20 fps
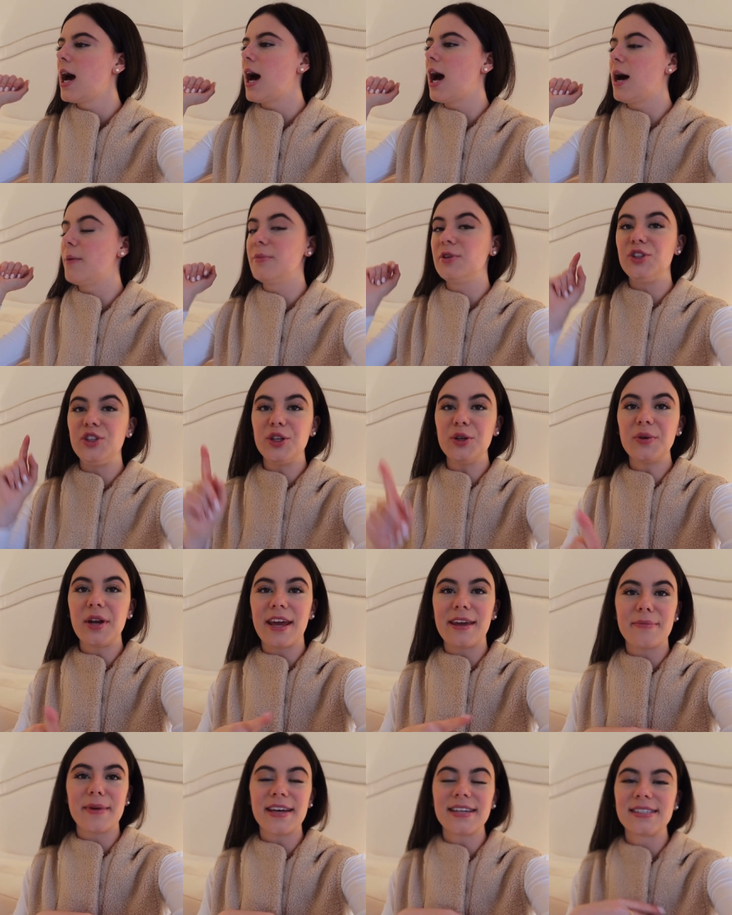um, you
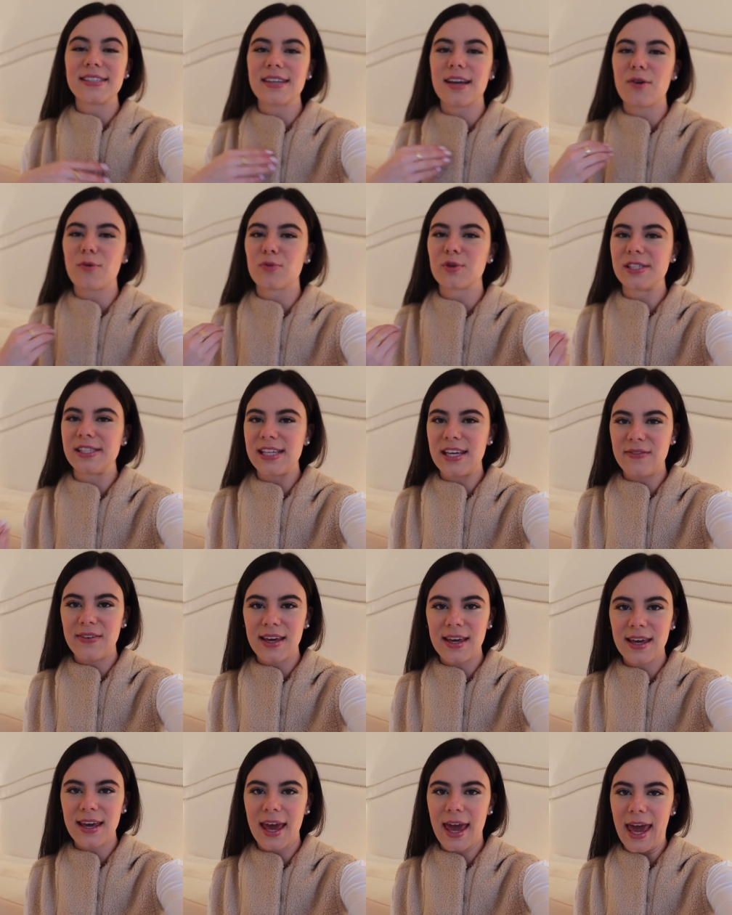name it,
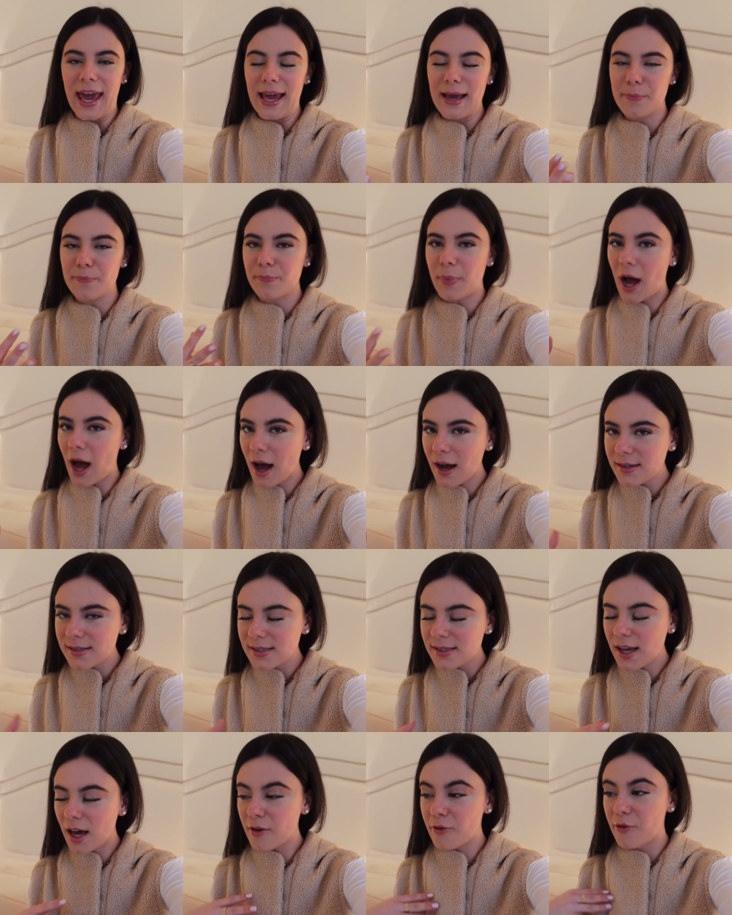receiving a
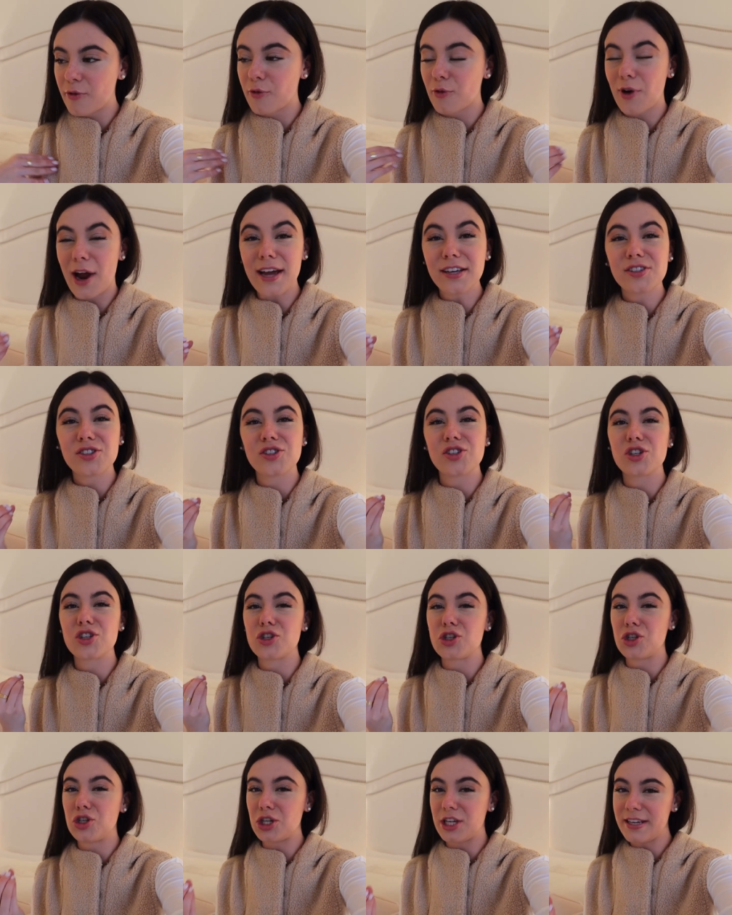box of fresh
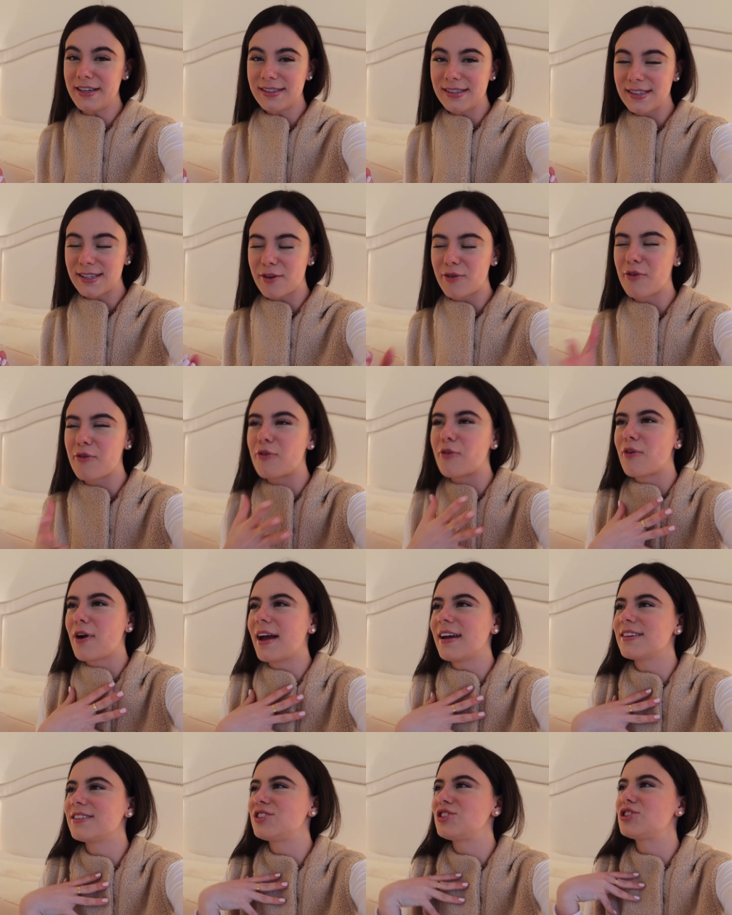sheets, of
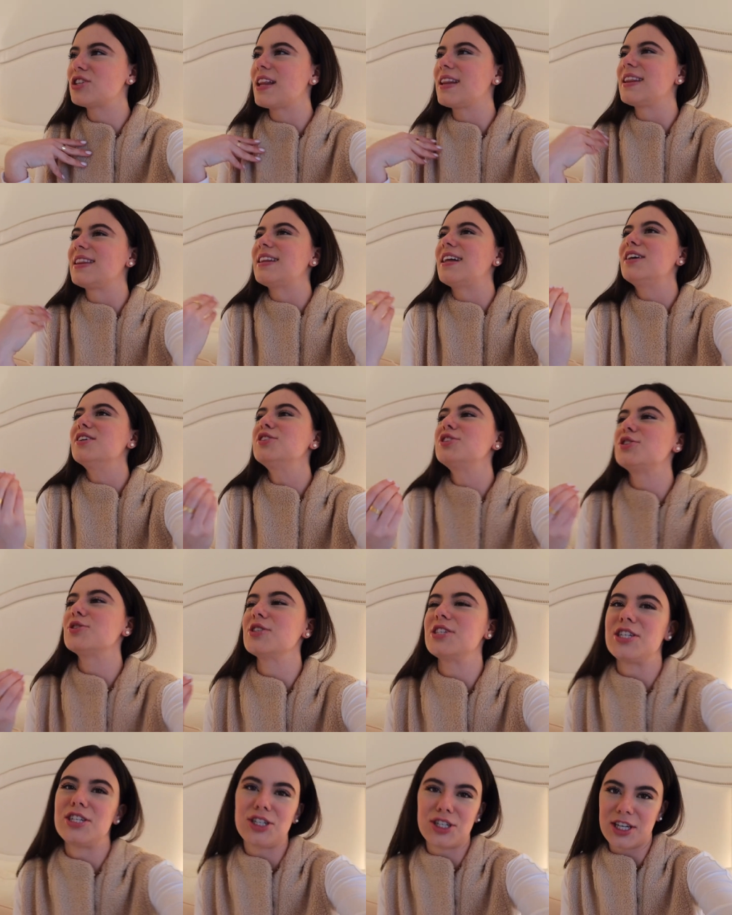fresh
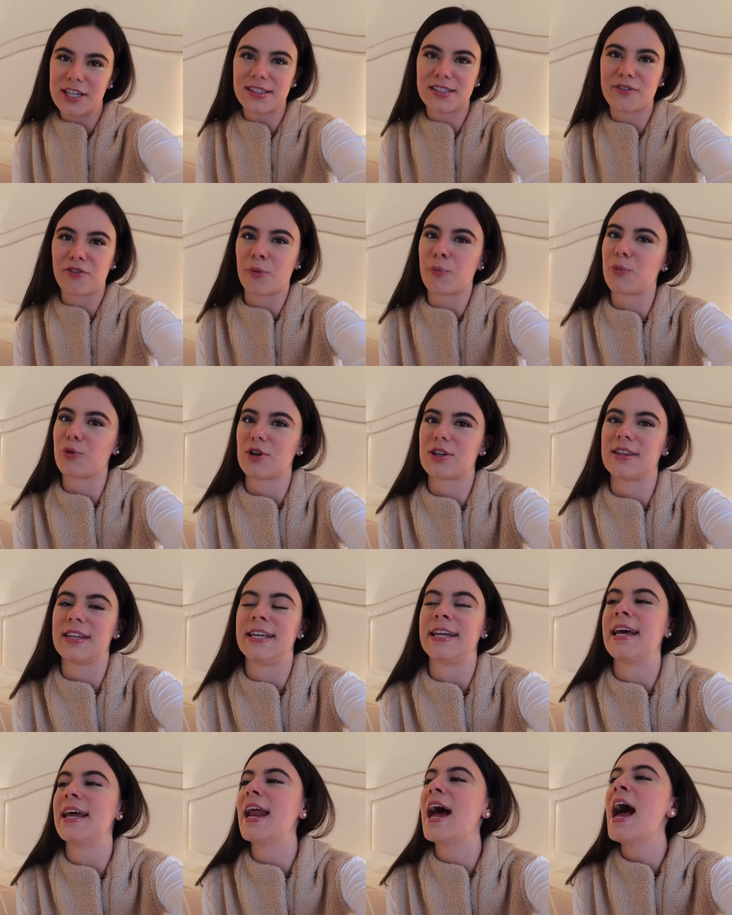luxury sheets for
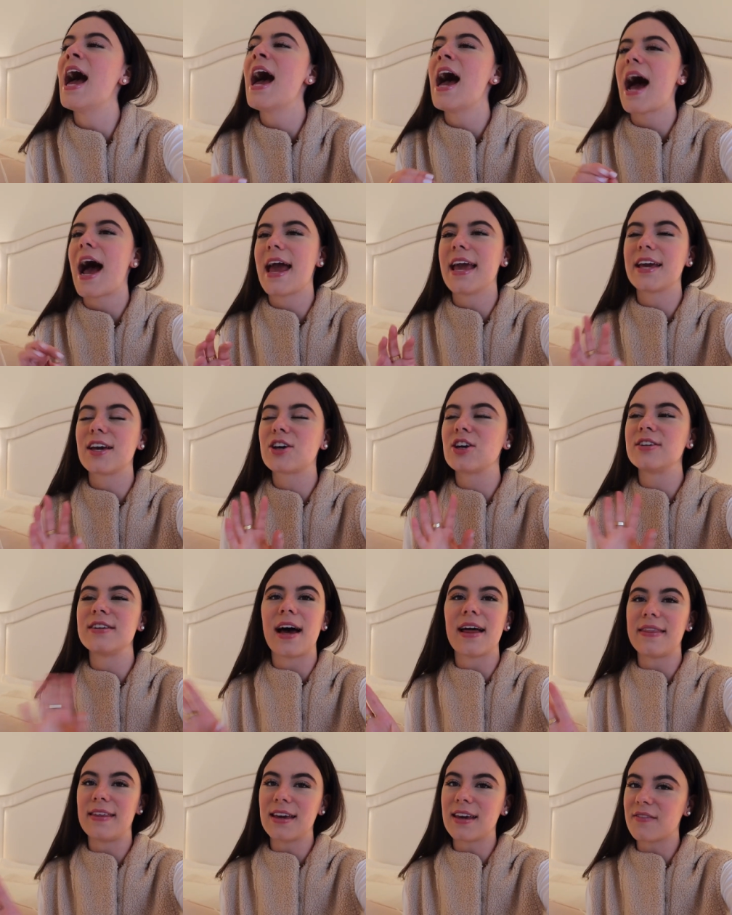Brooklinen. I could
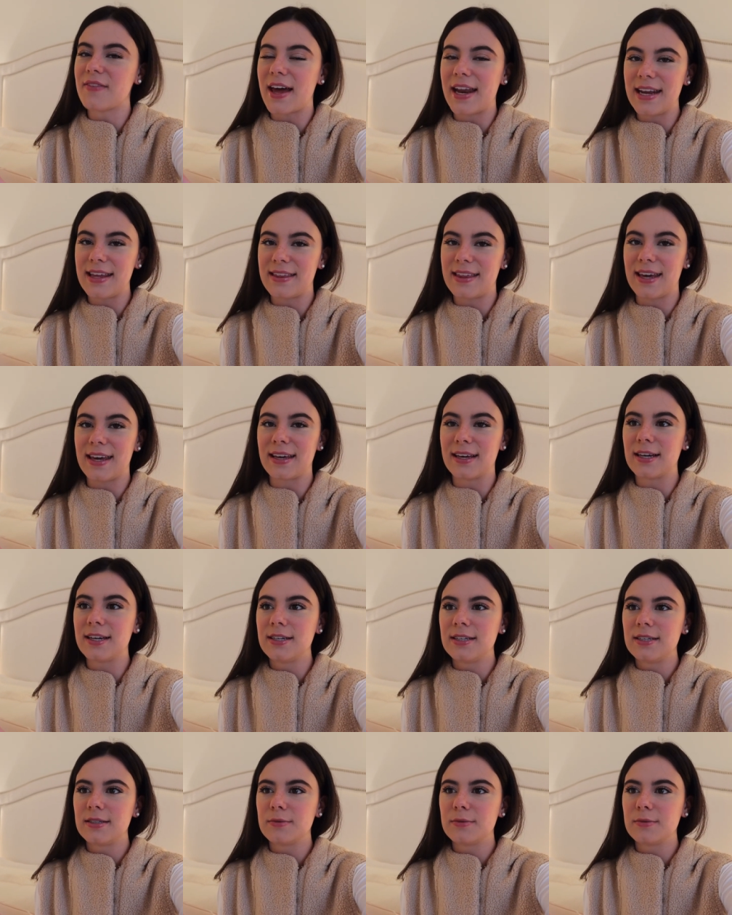not think of anything